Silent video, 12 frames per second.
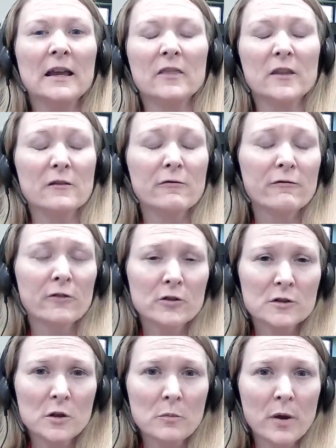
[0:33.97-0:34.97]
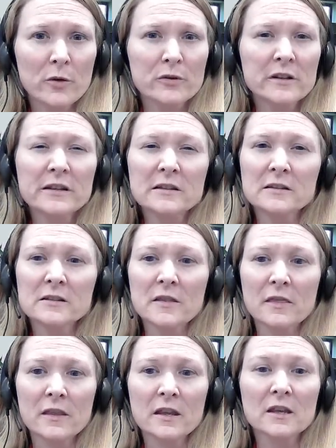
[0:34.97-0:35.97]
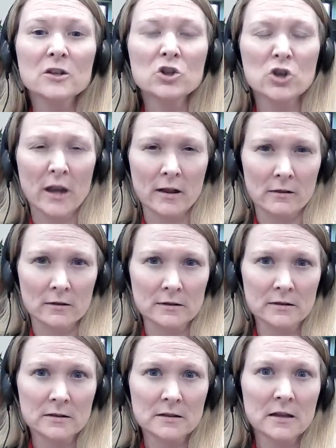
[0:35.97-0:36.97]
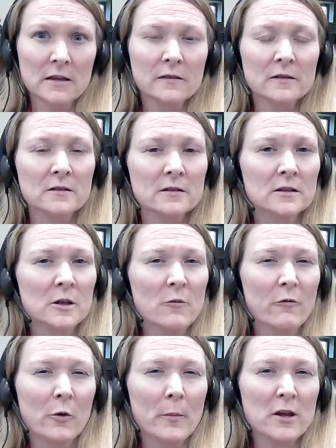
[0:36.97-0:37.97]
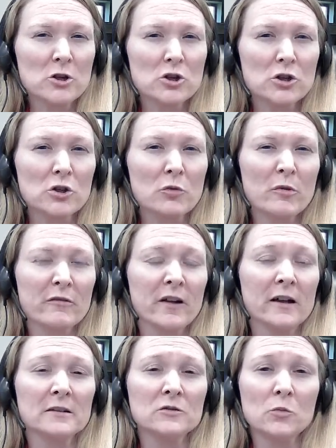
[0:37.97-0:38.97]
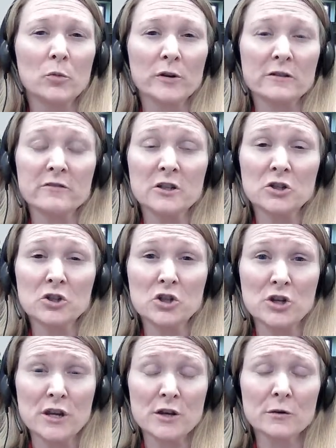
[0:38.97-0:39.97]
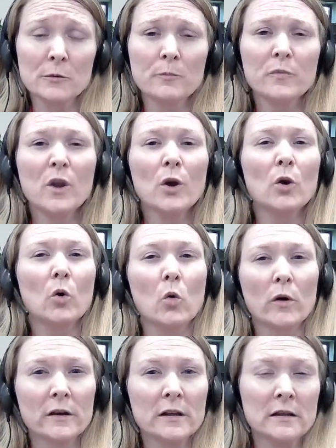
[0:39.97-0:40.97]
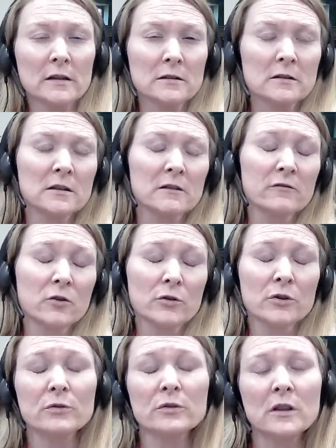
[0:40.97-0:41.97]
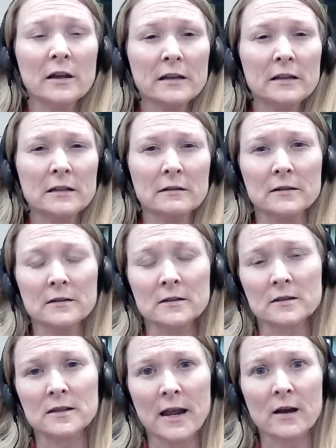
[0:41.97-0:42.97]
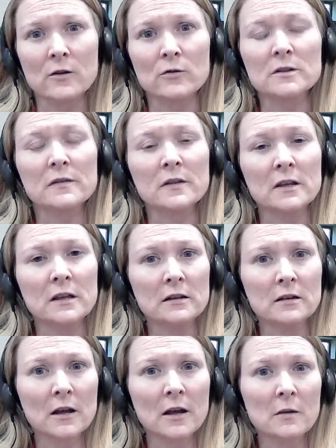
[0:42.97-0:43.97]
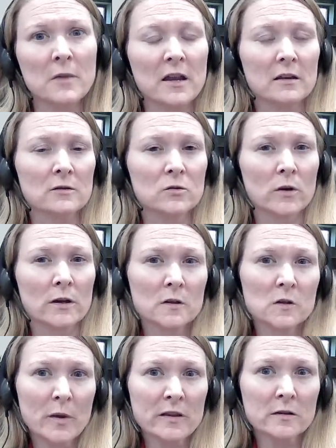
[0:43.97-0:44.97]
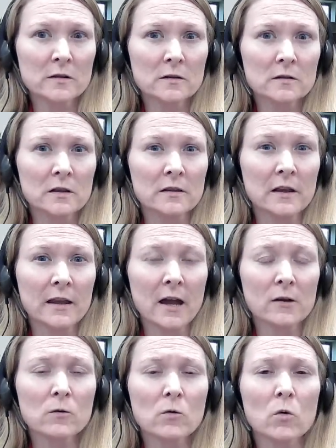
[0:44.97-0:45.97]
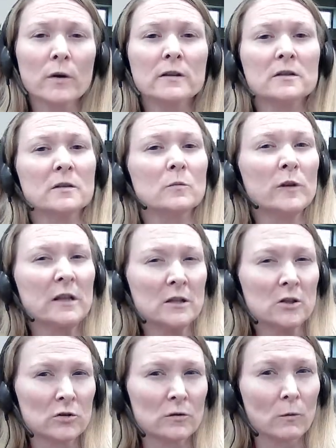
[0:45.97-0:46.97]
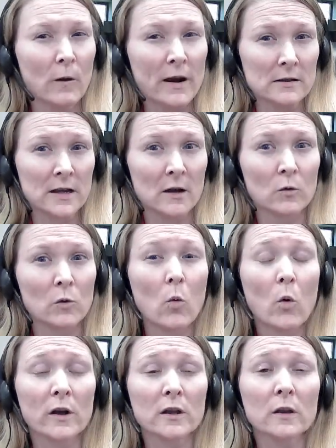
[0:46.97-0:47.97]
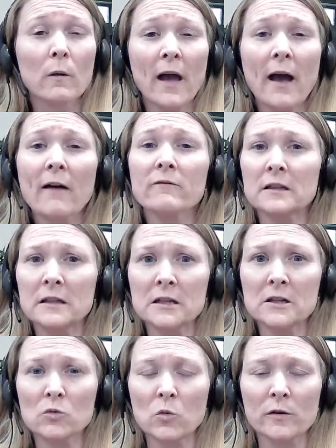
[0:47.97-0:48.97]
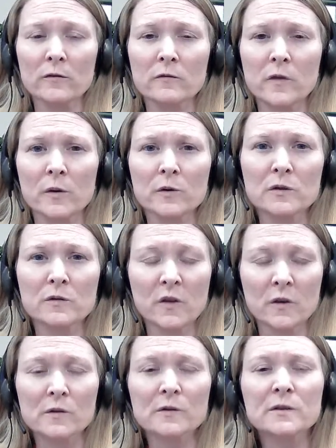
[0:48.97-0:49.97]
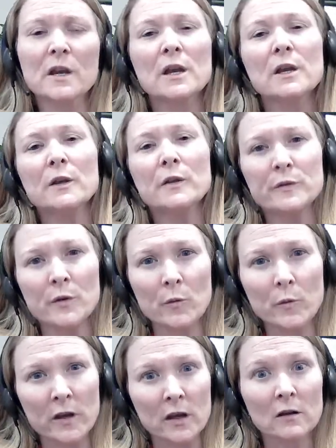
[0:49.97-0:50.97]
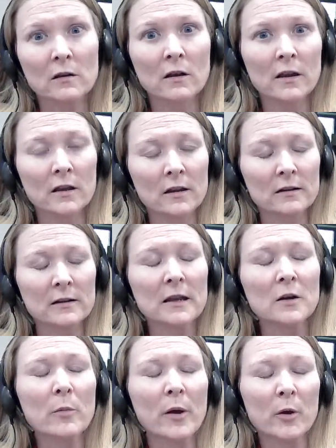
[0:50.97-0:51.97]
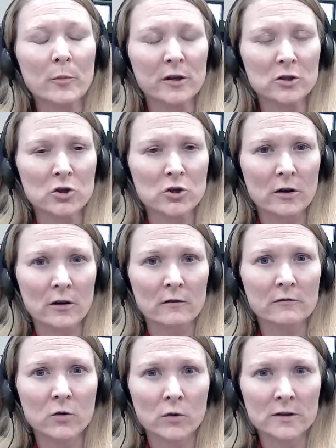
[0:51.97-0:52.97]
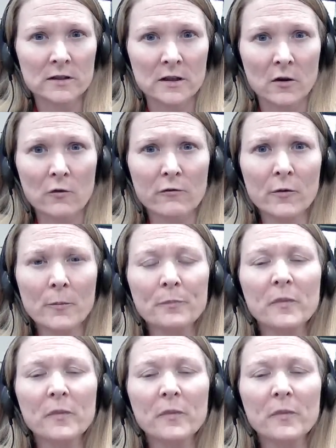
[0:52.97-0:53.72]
The first component is the checklist. This is the information you provided the previous year, or it is, if you're a new client, it lists out the income and or expenses in the categories, and we need you to write down what you have in each one of those fields so we can get a better picture of yourself.